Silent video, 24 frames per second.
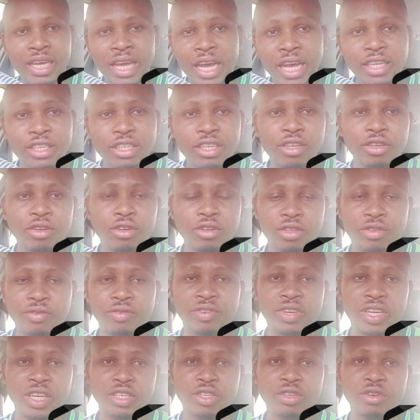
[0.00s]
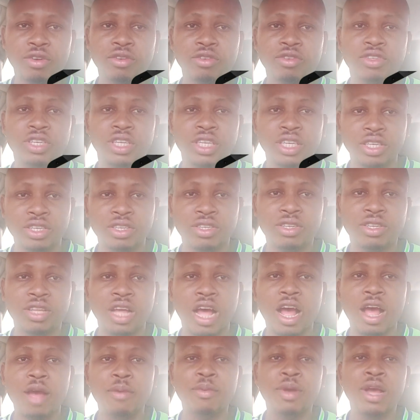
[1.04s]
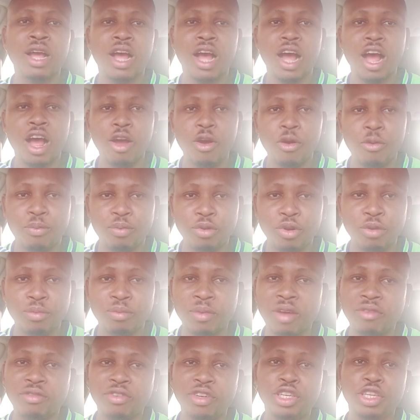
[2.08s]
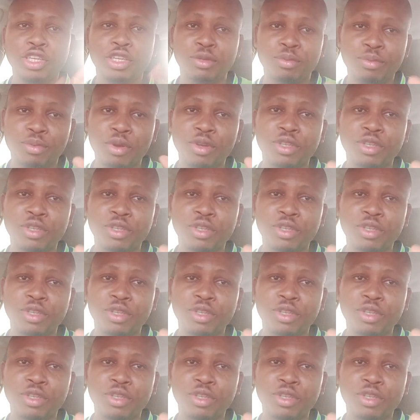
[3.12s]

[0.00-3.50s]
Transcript: get notifications each time I upload my videos.